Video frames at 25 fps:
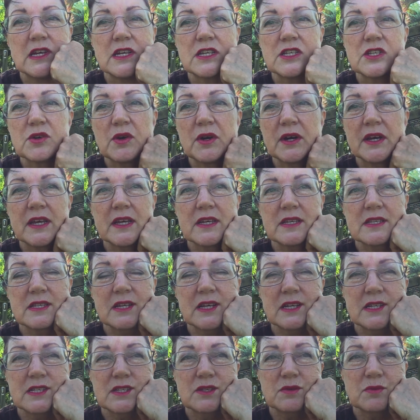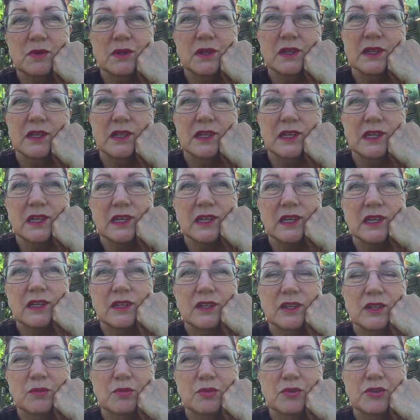so I guess that's really the
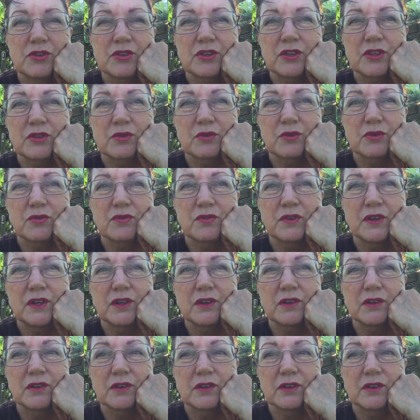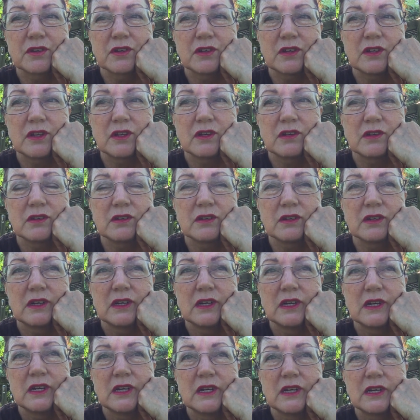key to pushing through fear, you know,
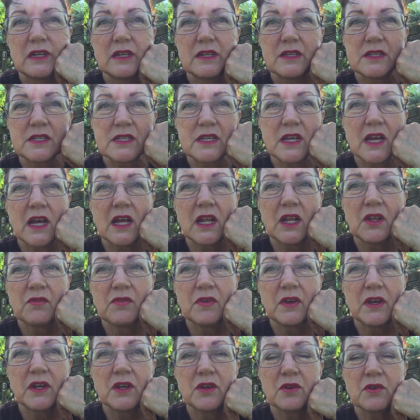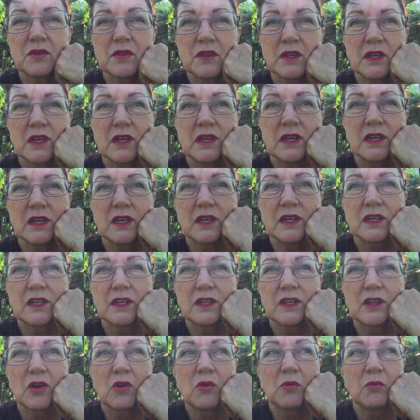is to elevate your thinking.
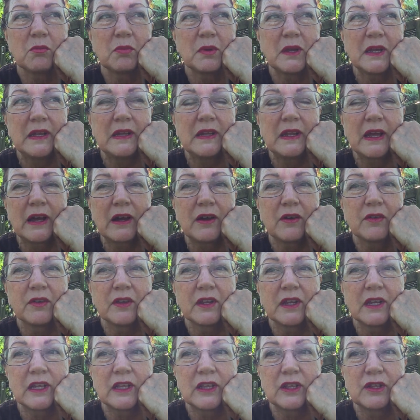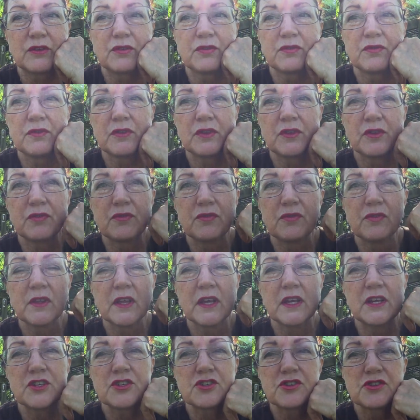Don't be down in the
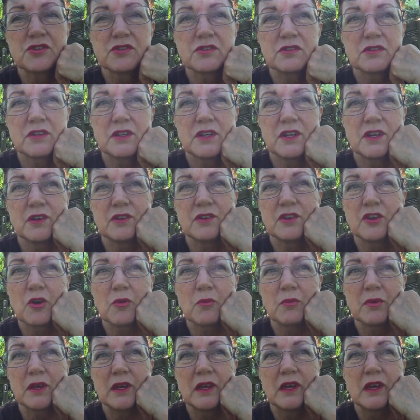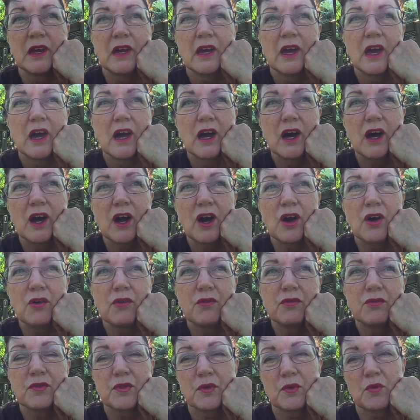flesh, you know. Don't be
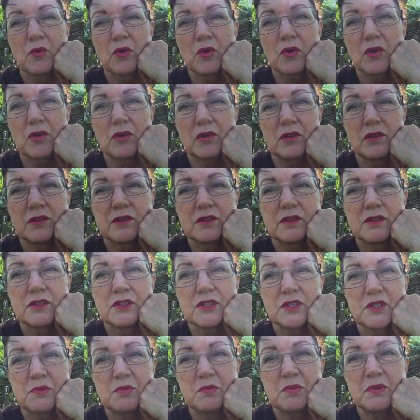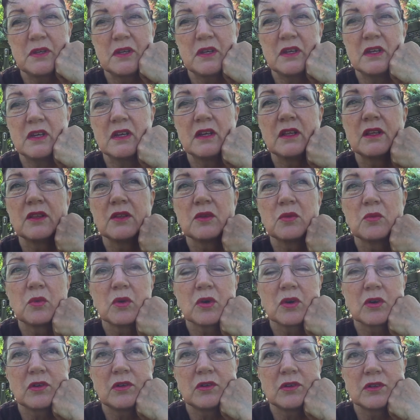of the world. Just be in the
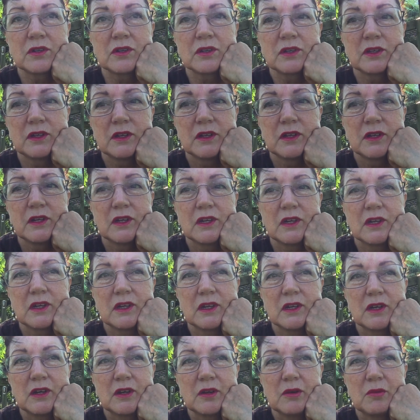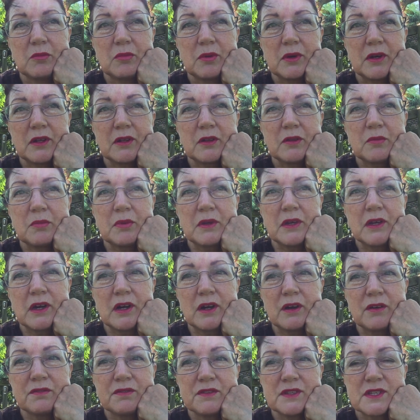world, but be
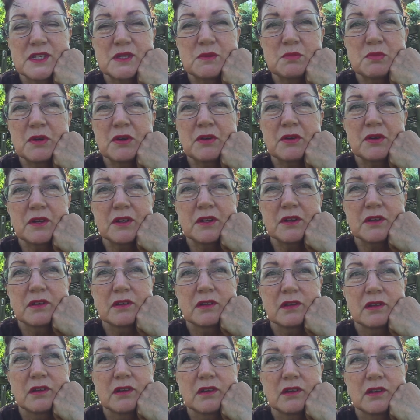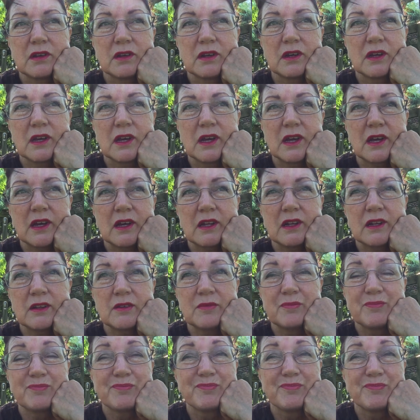of the Spirit. And